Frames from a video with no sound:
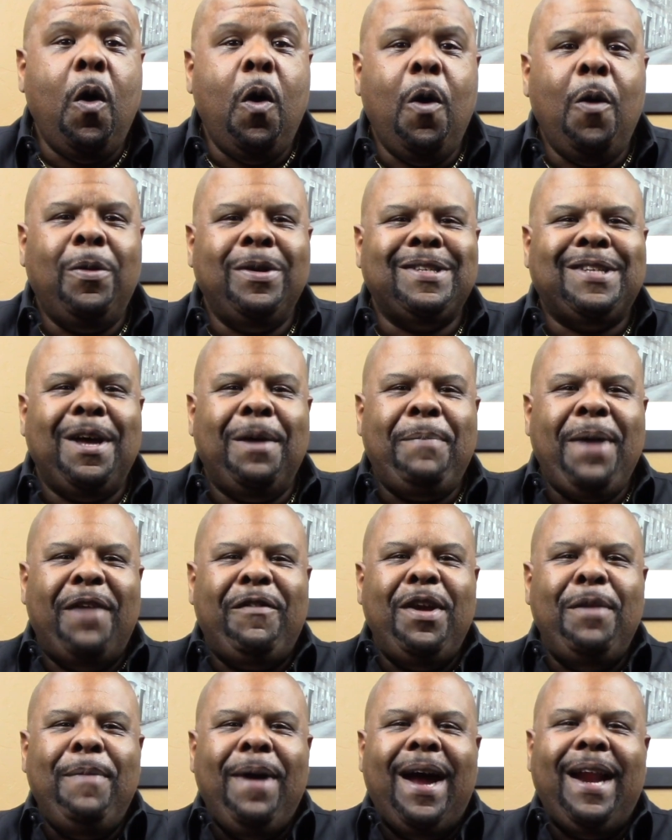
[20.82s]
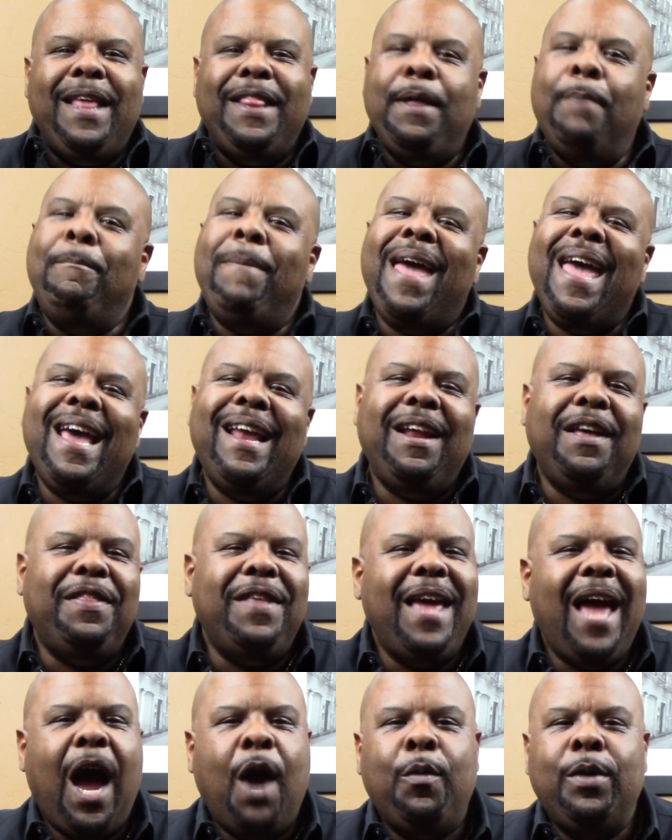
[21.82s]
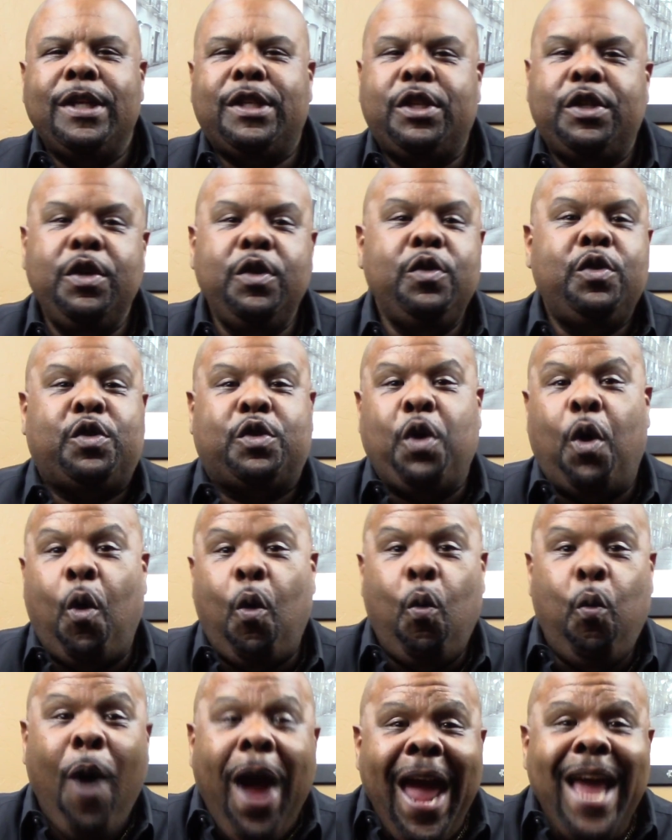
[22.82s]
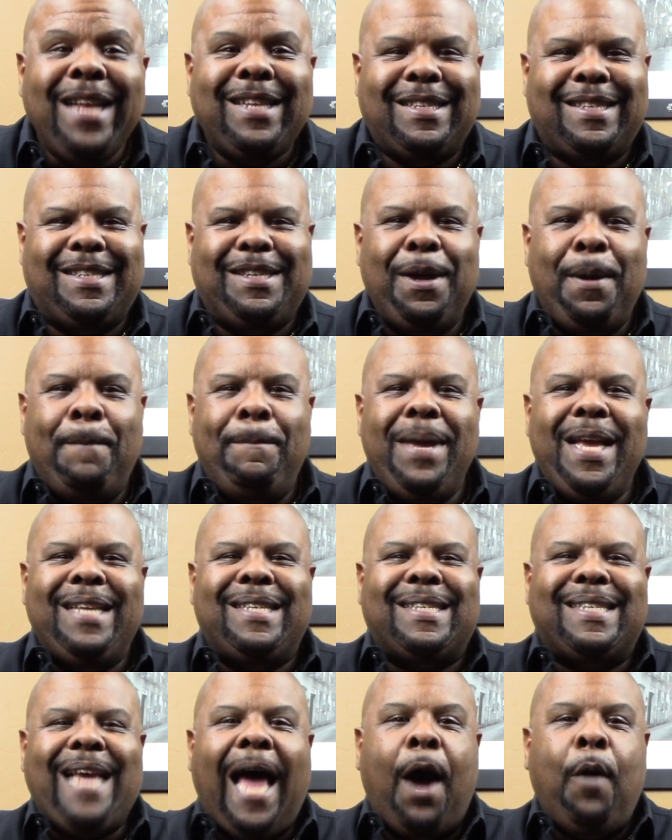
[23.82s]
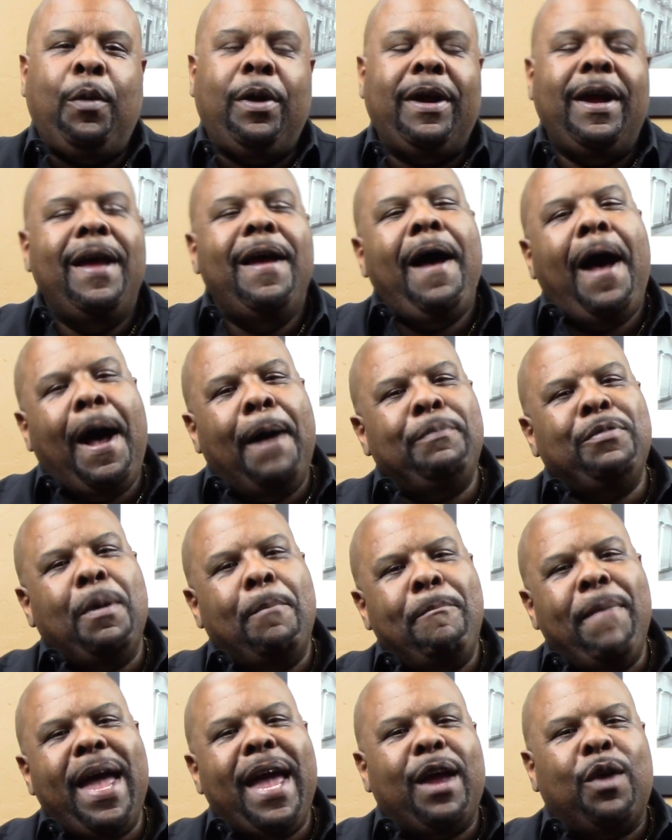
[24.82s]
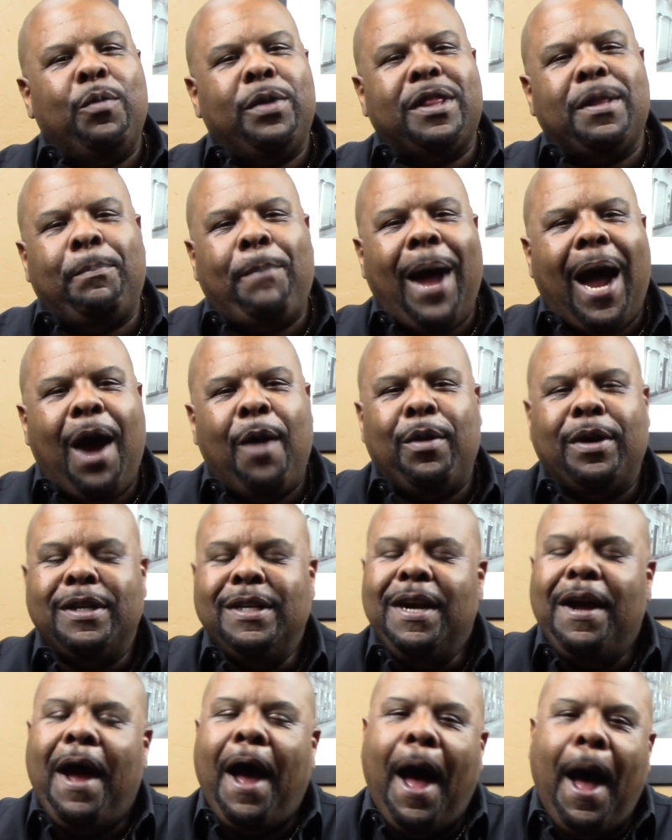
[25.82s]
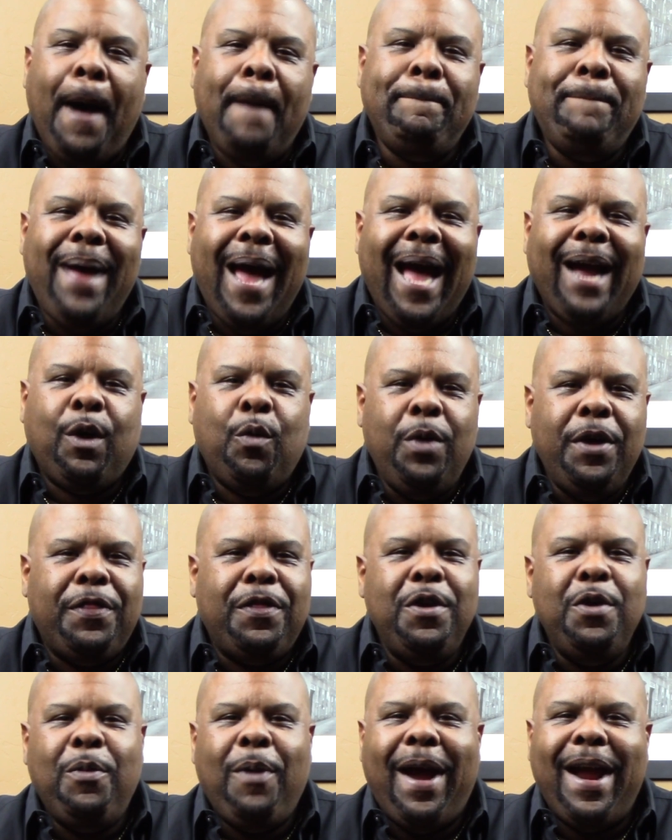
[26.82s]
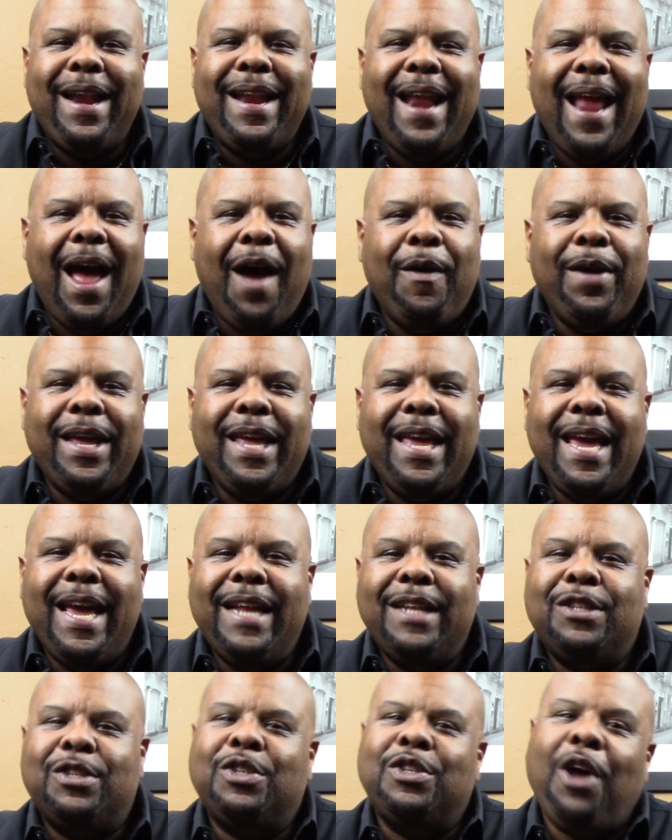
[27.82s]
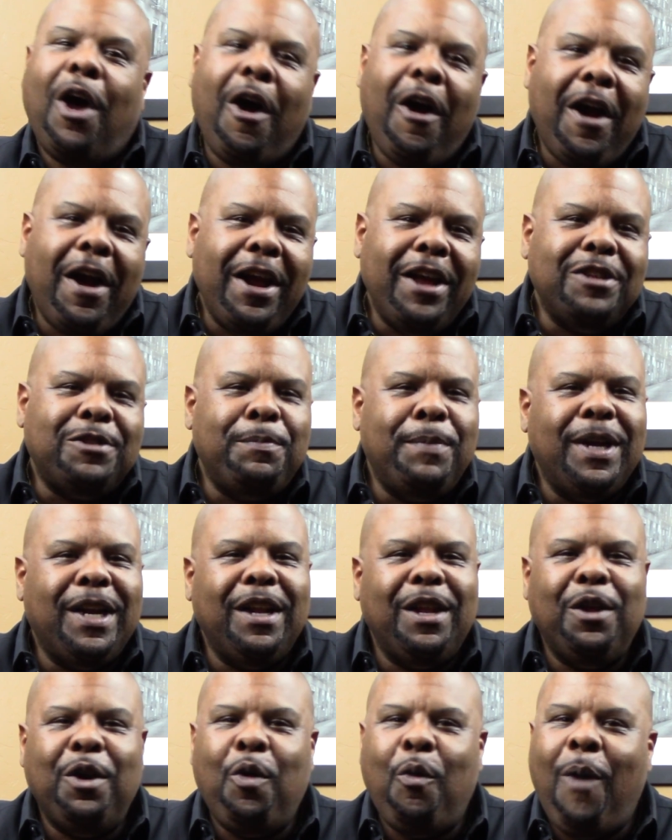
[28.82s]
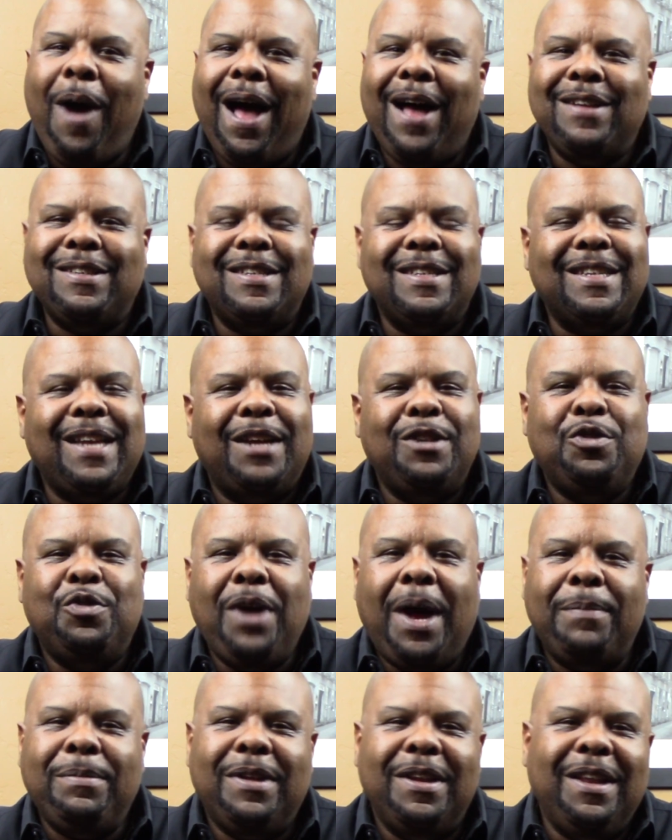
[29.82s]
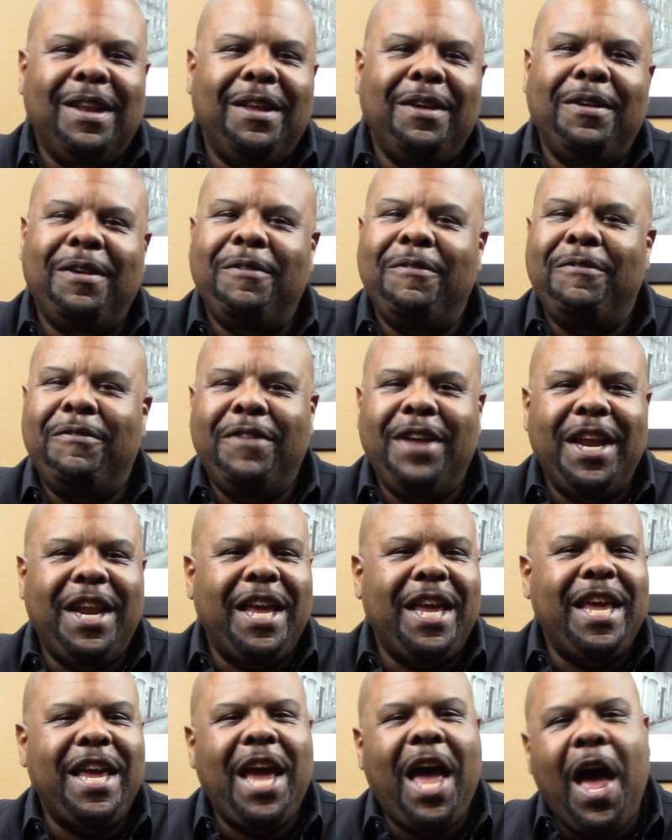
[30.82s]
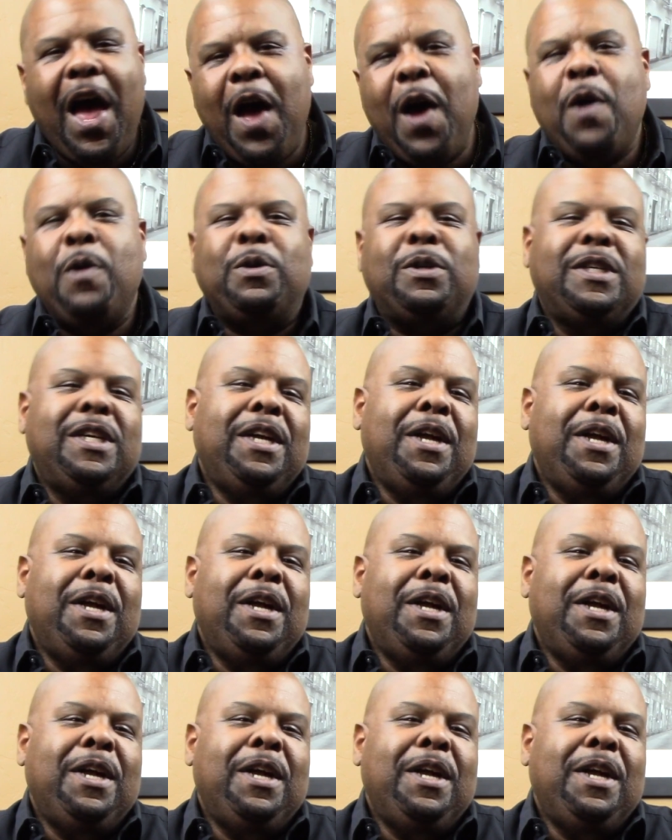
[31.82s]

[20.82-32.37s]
What's up, everybody? The man of the hour, too sweet to be sour. I'm the man with the power. I'm back with you right now again. Sorry, it's been a little while since I dropped a little video,